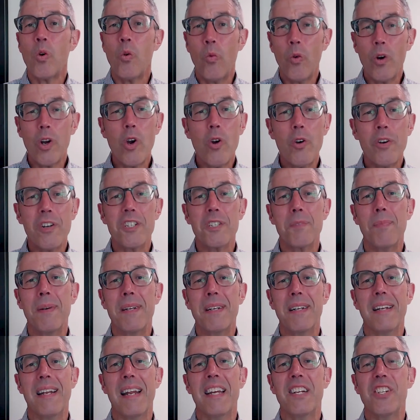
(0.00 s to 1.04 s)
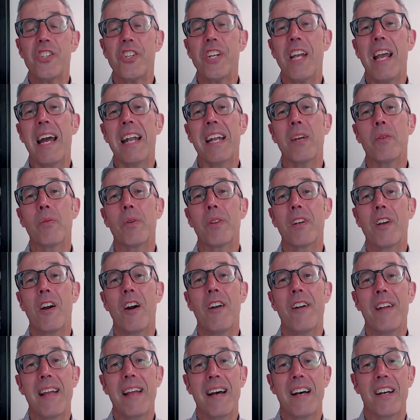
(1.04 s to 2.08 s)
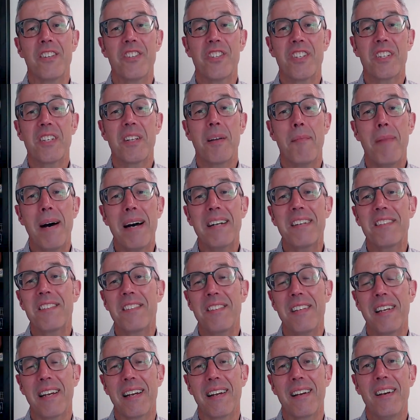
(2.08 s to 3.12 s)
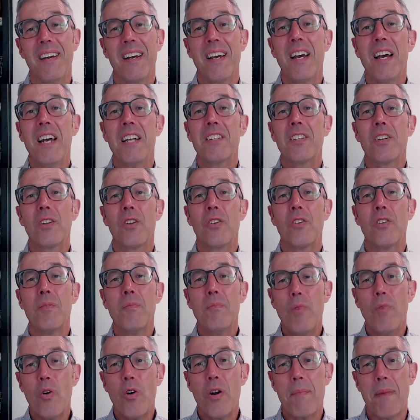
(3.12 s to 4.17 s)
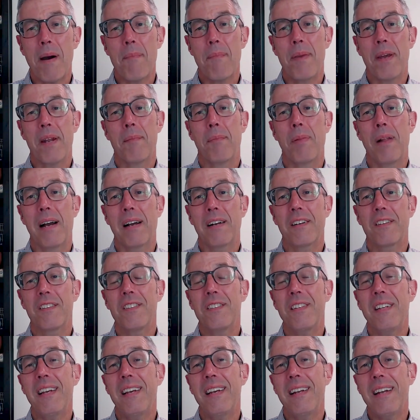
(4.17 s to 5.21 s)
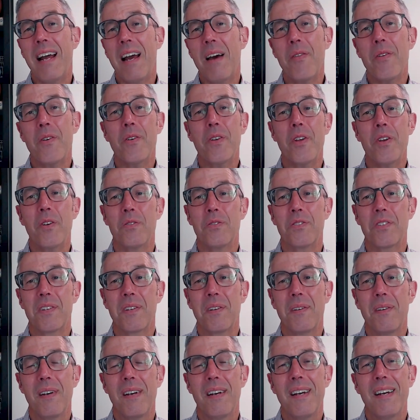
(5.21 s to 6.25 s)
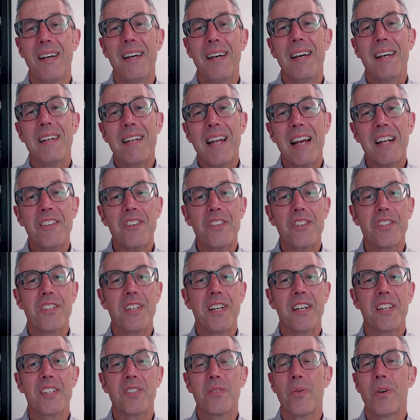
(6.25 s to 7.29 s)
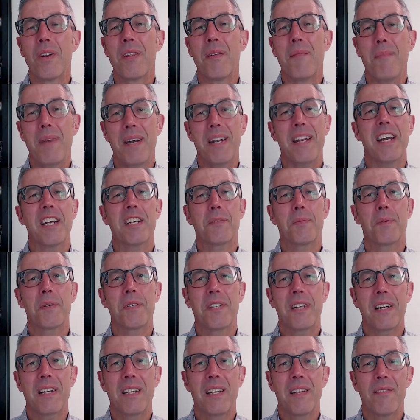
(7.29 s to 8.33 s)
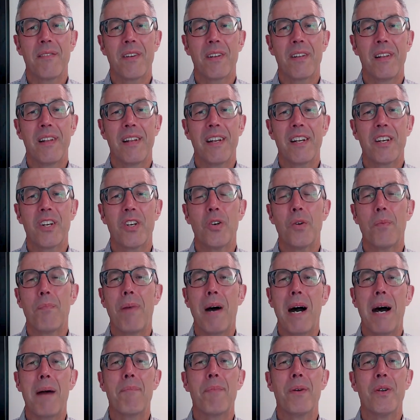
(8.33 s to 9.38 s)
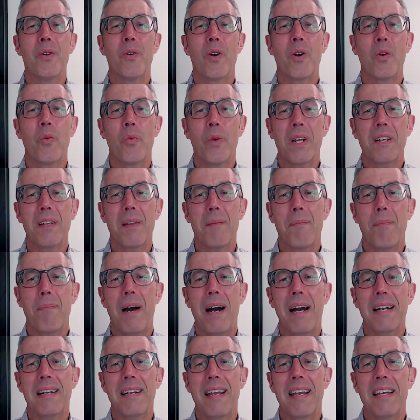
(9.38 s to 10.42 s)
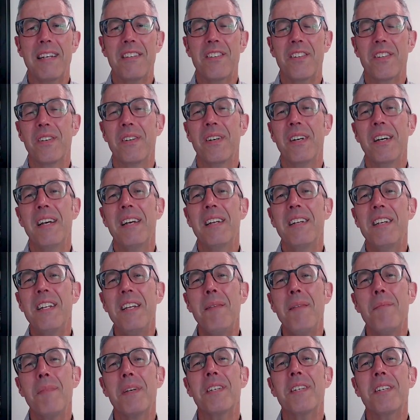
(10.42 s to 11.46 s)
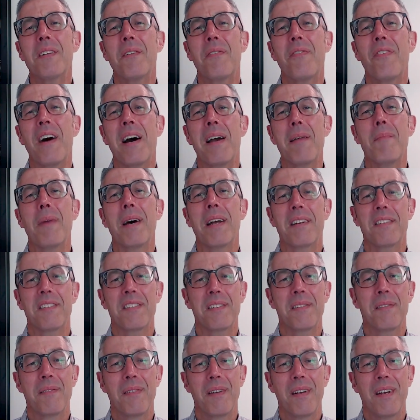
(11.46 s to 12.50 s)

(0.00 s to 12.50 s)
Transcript: We're going to spend today chatting with cardiologist Tamanna Singh to learn more about beta blockers and how they're used. Dr. Singh is one of the many experts at Cleveland Clinic who pop into our weekly podcast to demystify medicine.